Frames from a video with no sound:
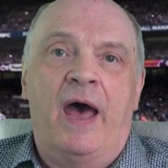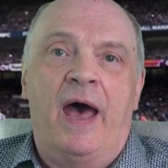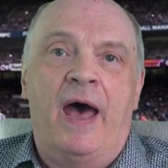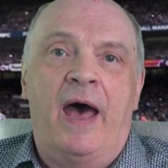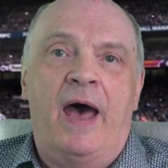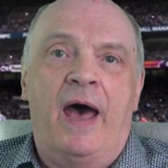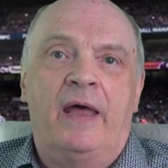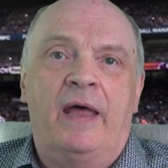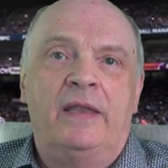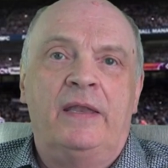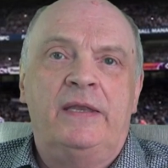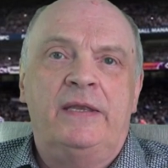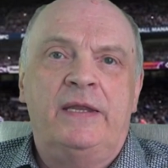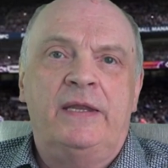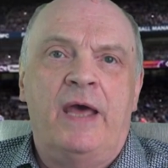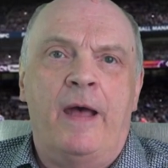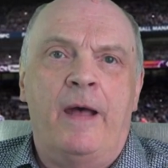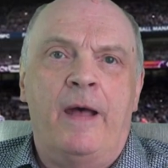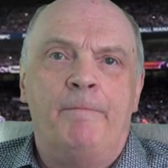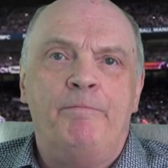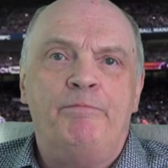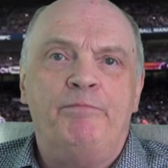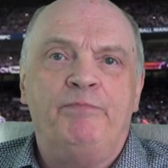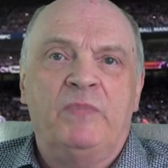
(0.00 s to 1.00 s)
and
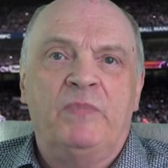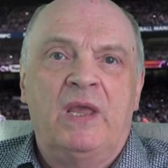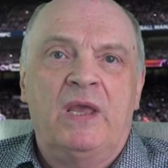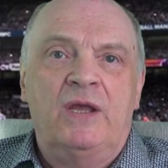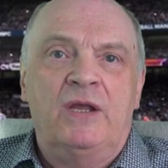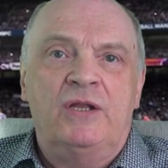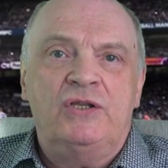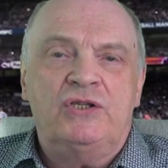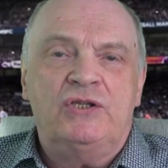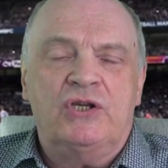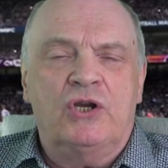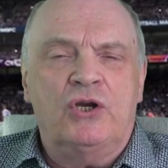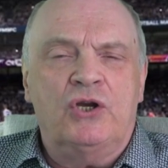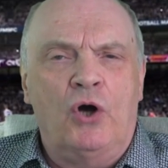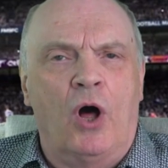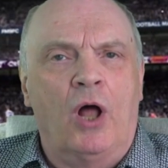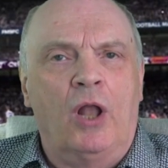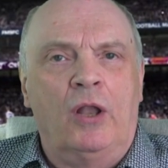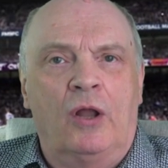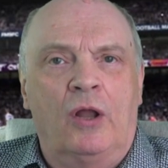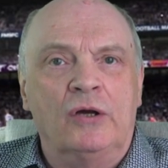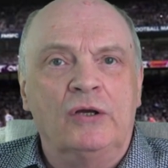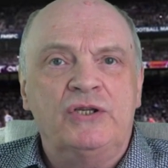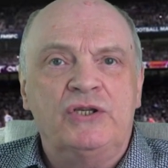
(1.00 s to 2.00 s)
to cut a
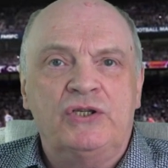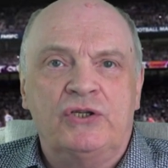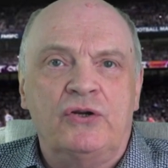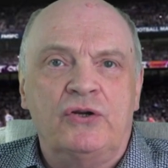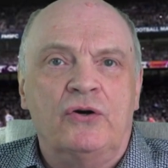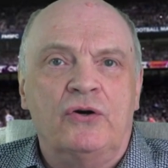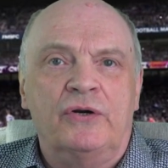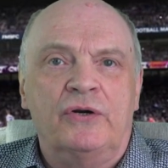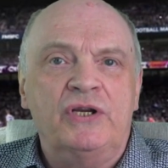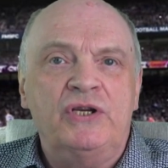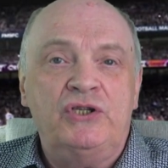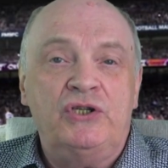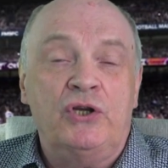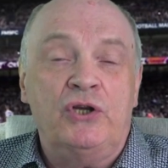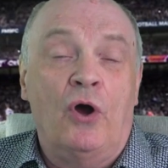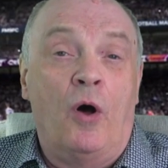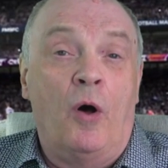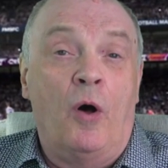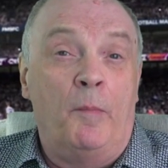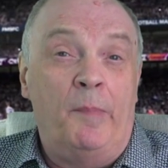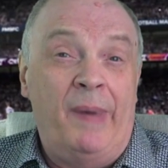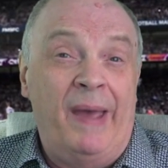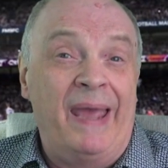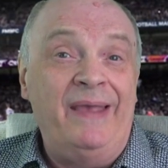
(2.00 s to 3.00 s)
long story
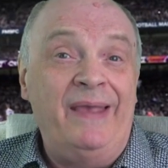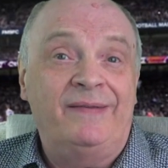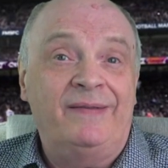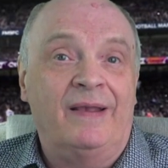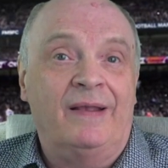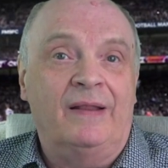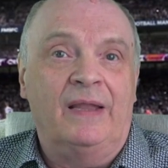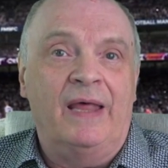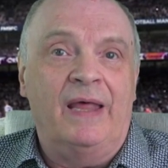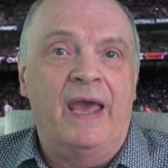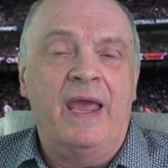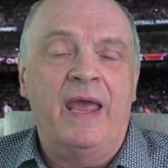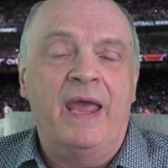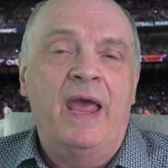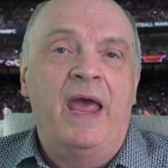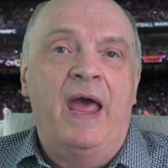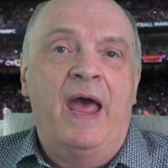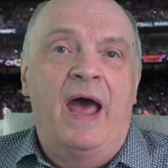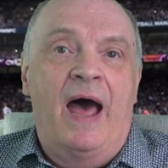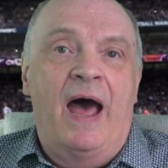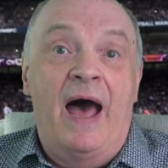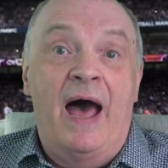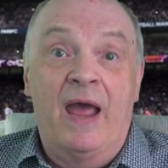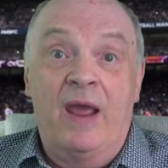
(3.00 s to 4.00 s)
short, basically
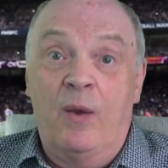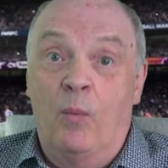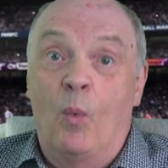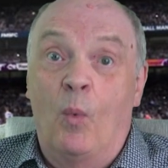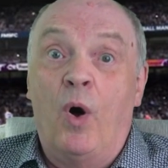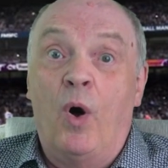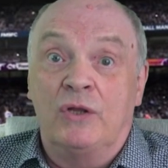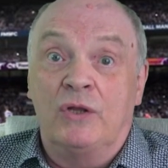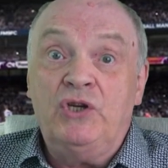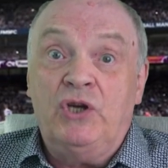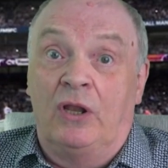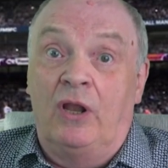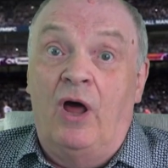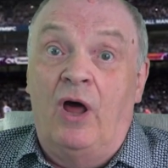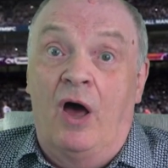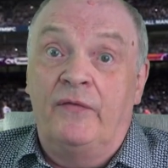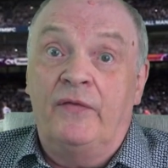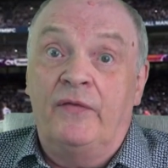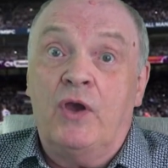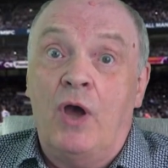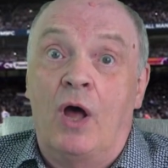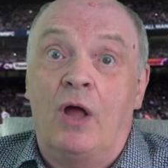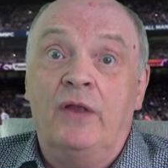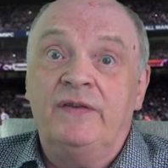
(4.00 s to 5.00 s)
I watch a lot of
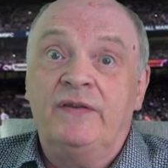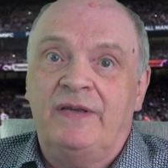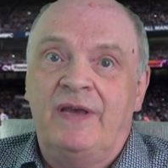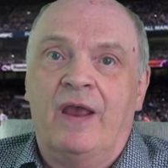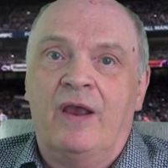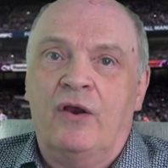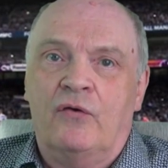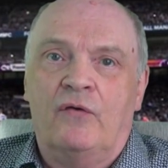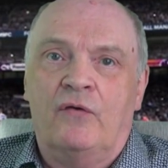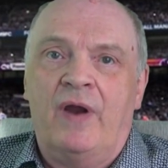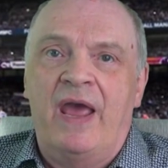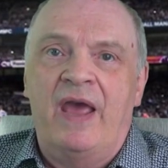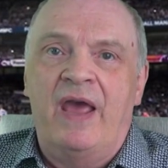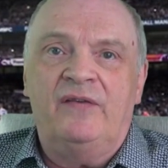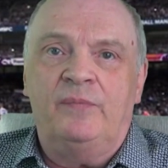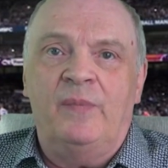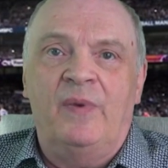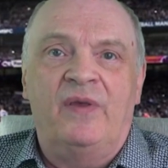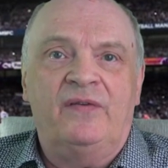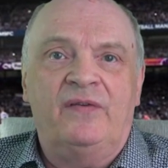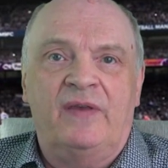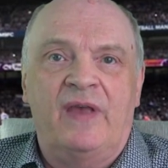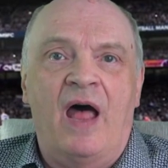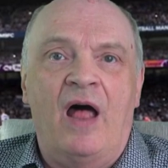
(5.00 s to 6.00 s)
the content creators
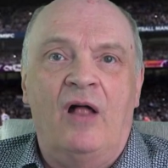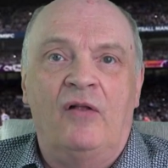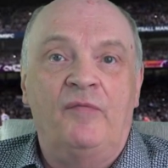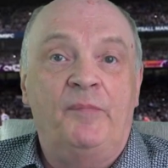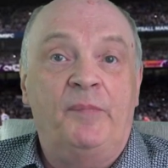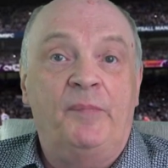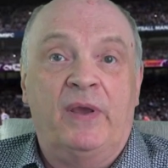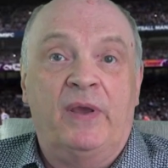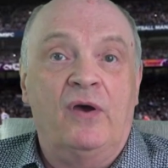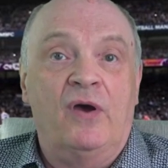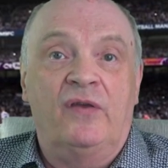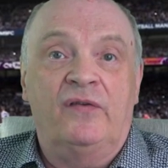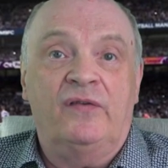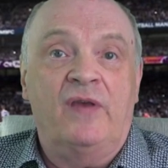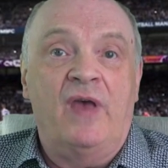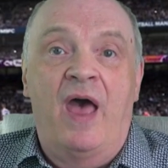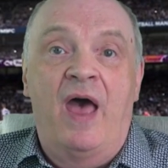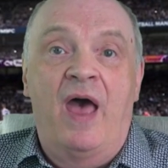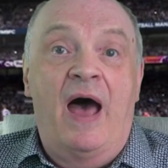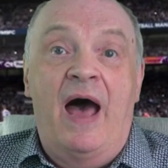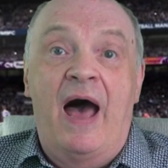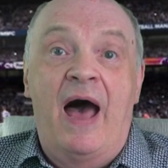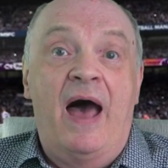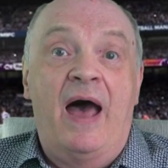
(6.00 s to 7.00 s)
myself because
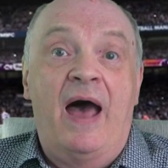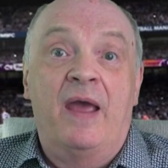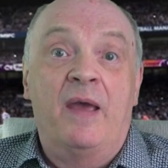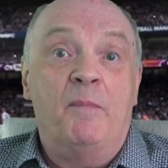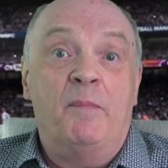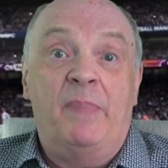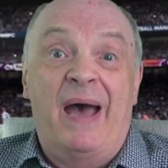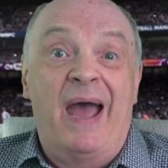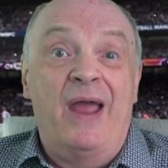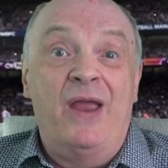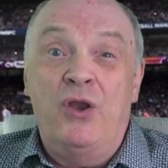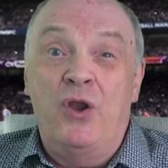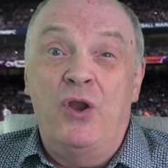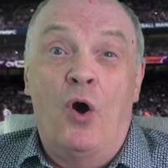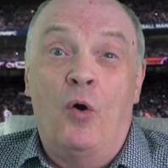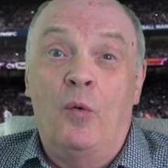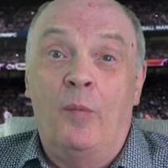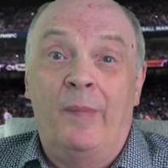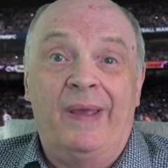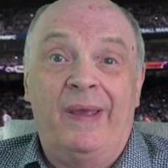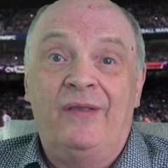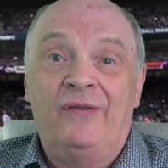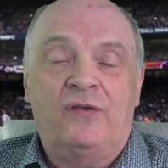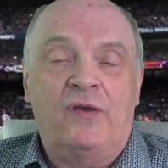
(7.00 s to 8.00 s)
I am by no
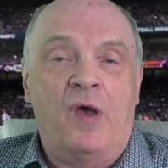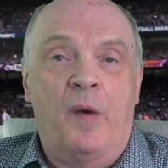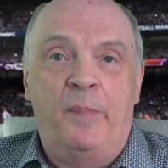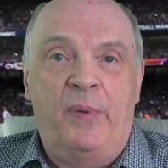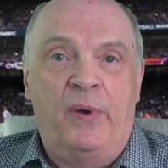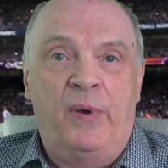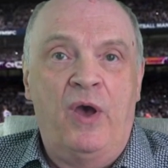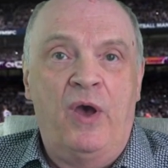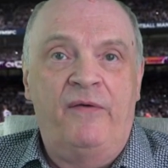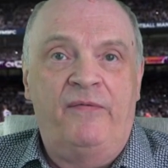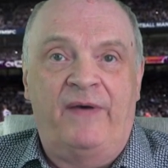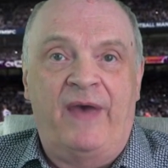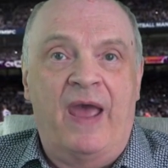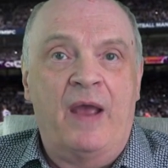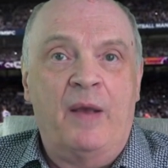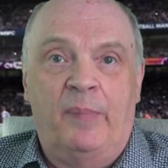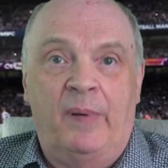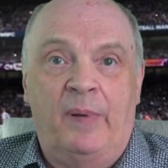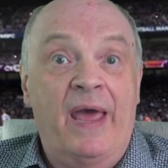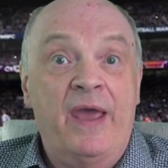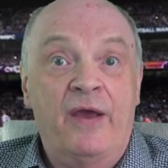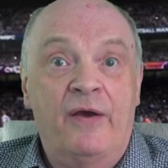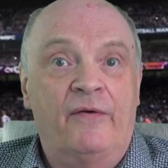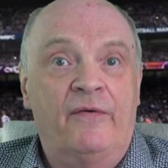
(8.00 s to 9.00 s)
means a perfect
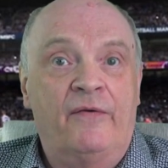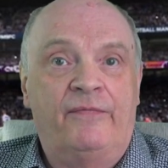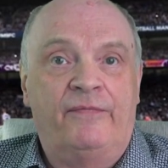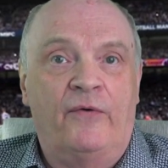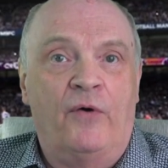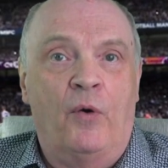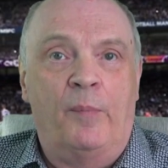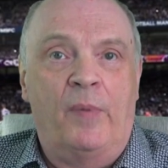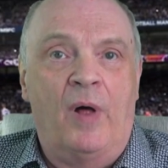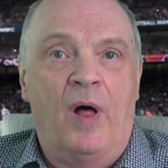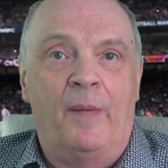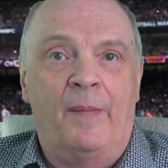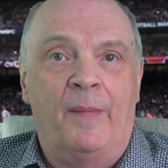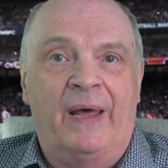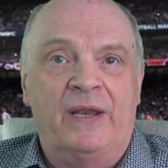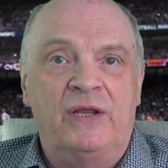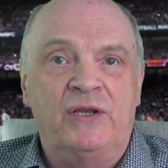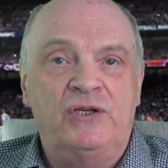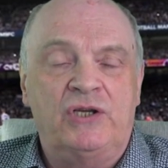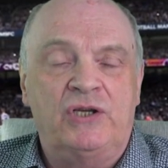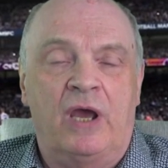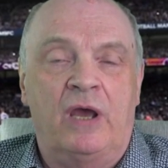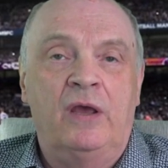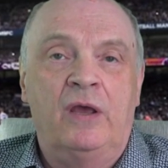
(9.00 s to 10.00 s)
player of Football
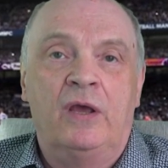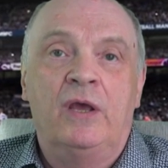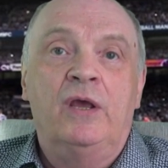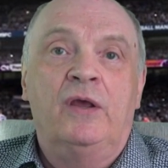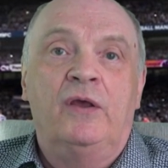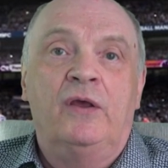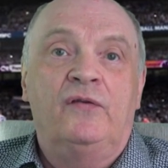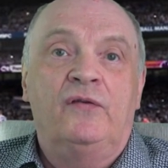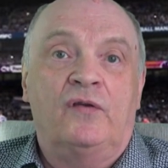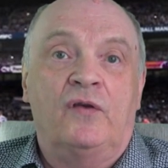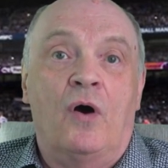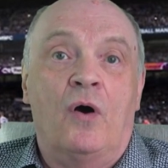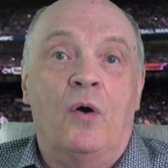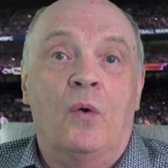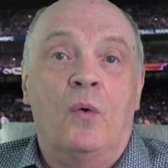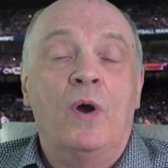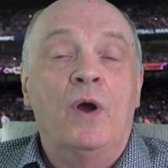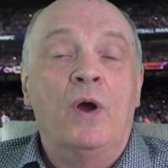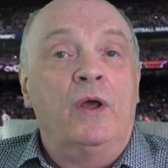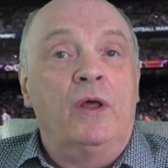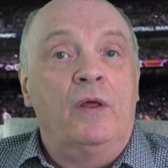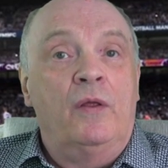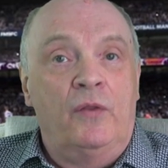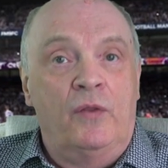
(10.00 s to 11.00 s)
Manager. So
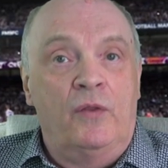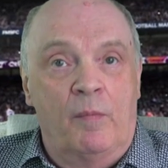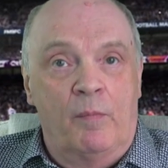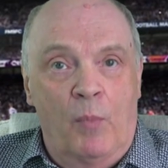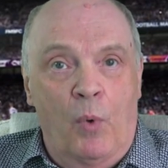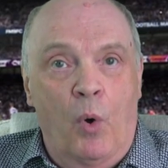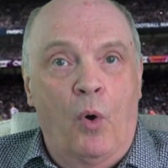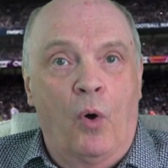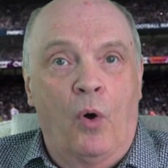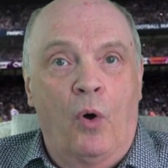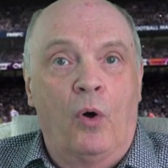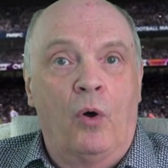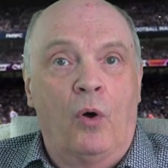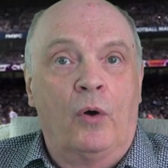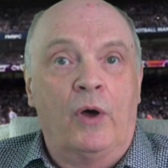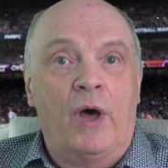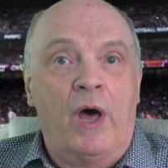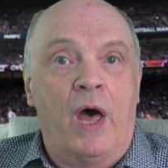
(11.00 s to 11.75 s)
the more